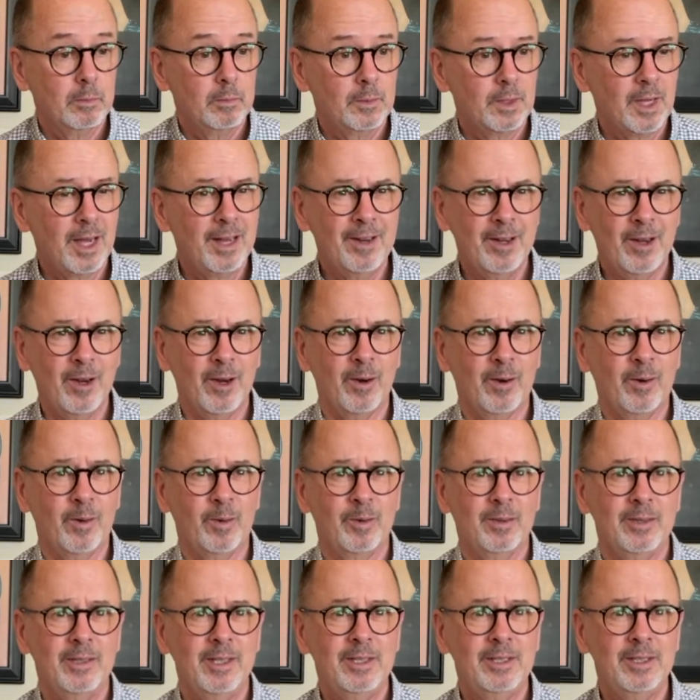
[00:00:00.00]
I know,
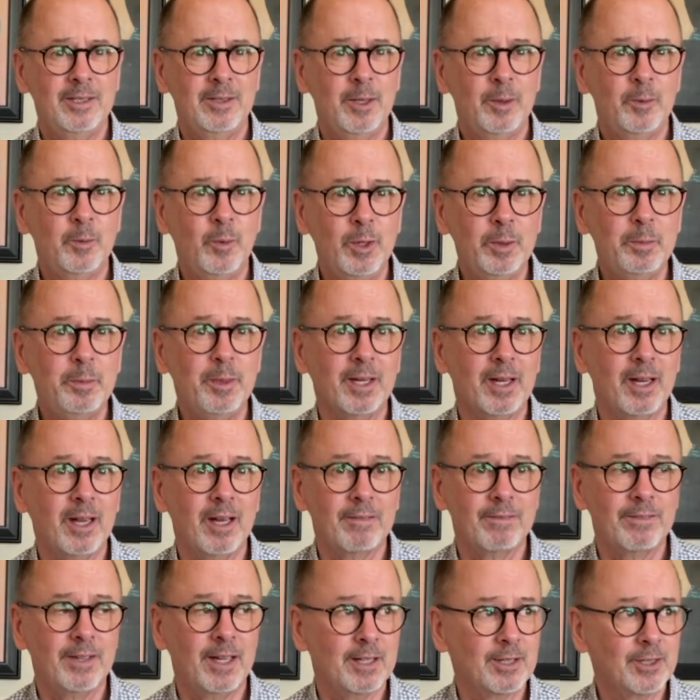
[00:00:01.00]
it, it would be a
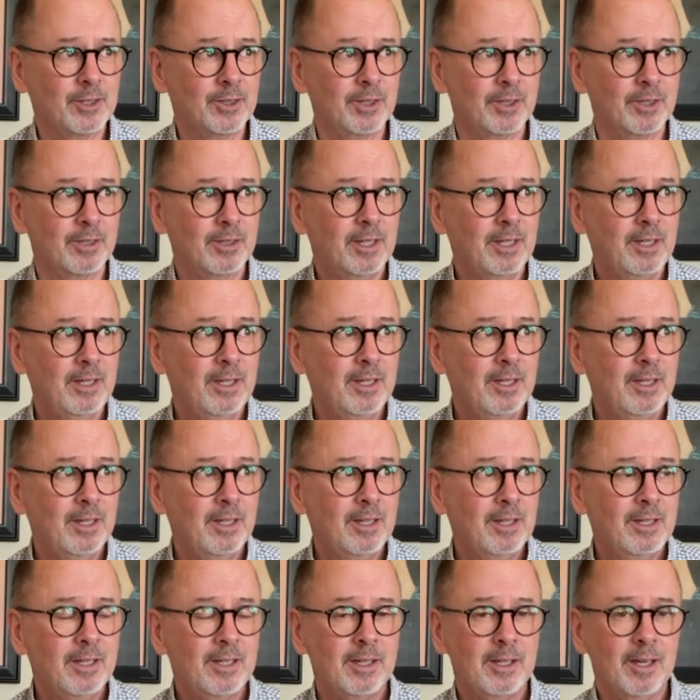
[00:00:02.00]
lot faster.
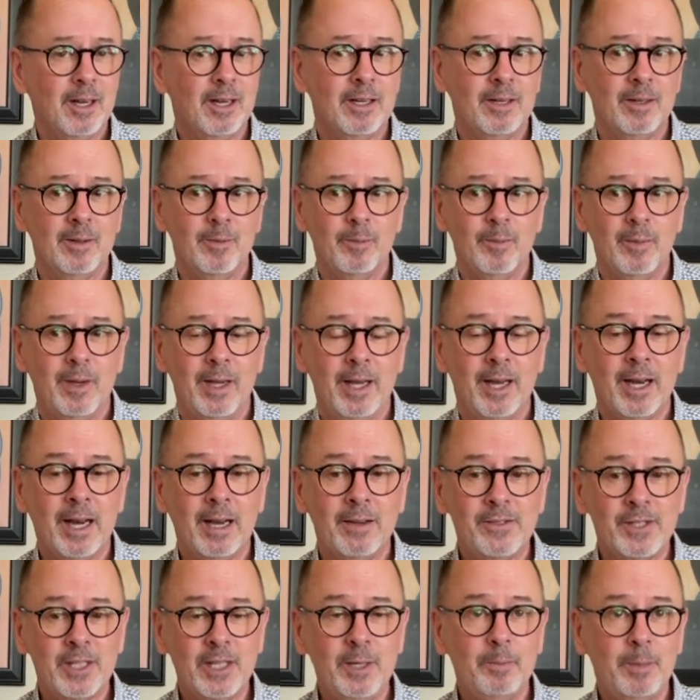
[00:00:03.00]
Um, and
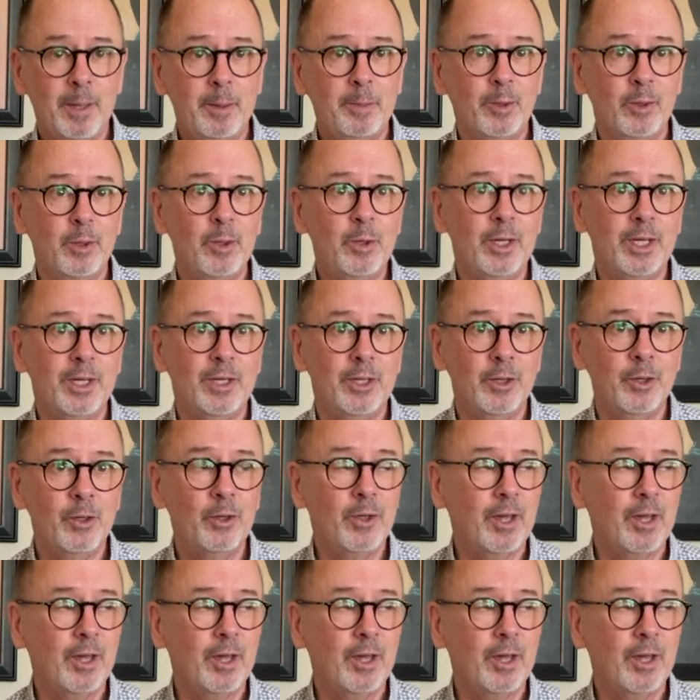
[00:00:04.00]
I've seen people who can do